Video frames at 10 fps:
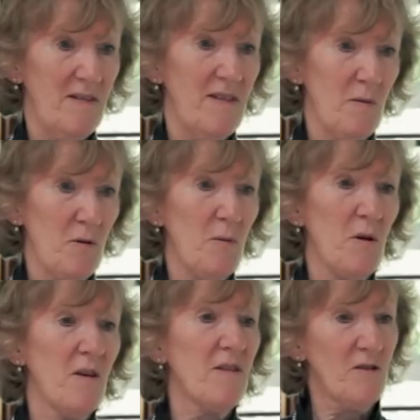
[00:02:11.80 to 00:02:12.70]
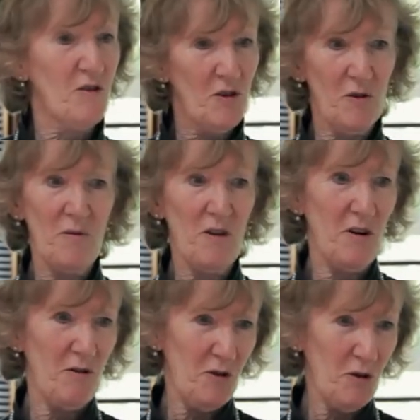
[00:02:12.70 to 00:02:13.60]
running the business so
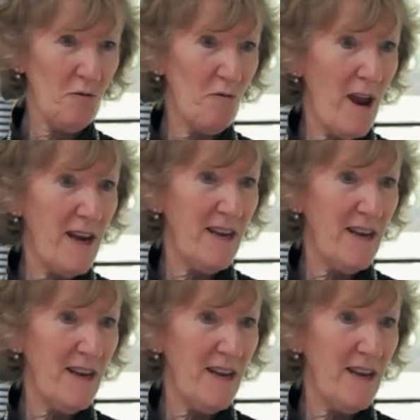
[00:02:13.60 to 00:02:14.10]
much easier.